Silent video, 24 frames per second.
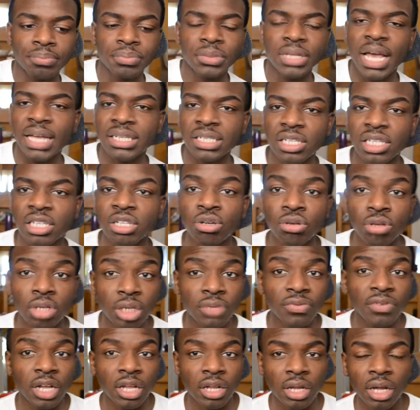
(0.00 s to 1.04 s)
it has
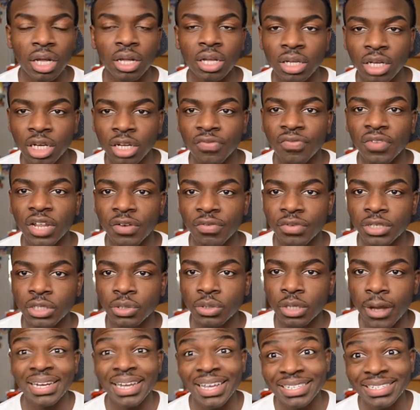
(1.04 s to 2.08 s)
a good flavor
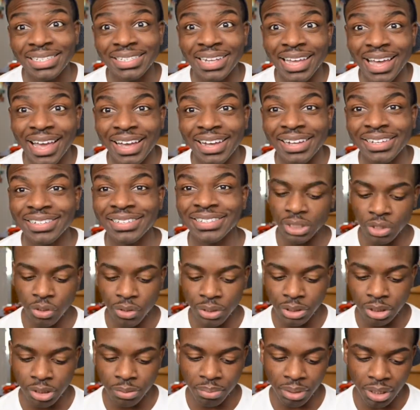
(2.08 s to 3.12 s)
to it. Next snack is
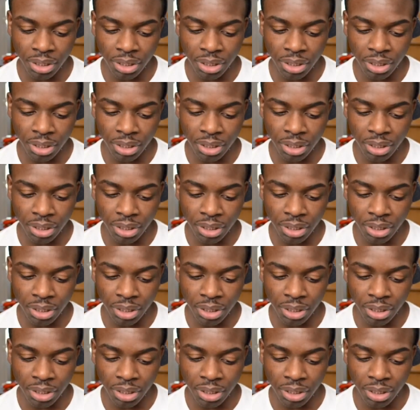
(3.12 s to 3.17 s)
going to